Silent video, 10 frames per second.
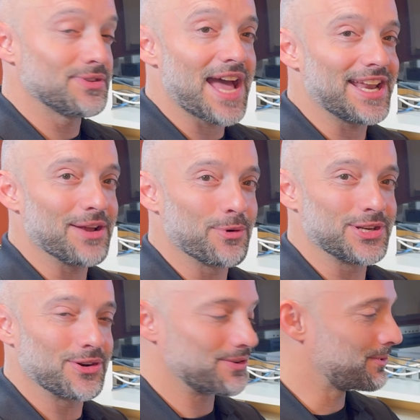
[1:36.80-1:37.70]
that in when
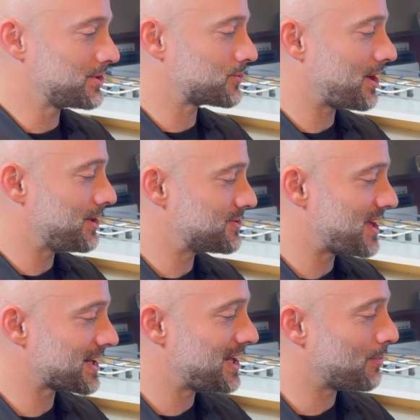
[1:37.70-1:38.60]
you're trying to use
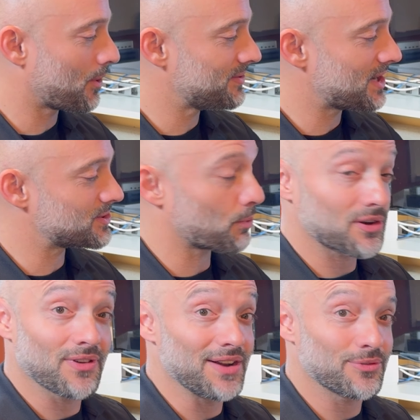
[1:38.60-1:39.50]
that keyboard, and that should work
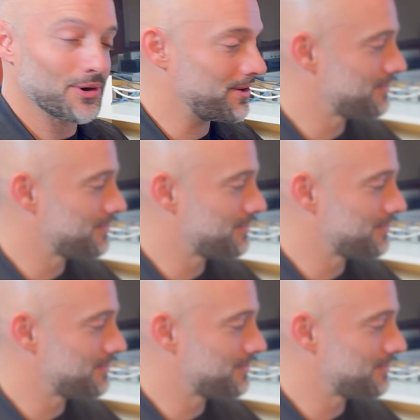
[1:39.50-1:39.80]
fine for you.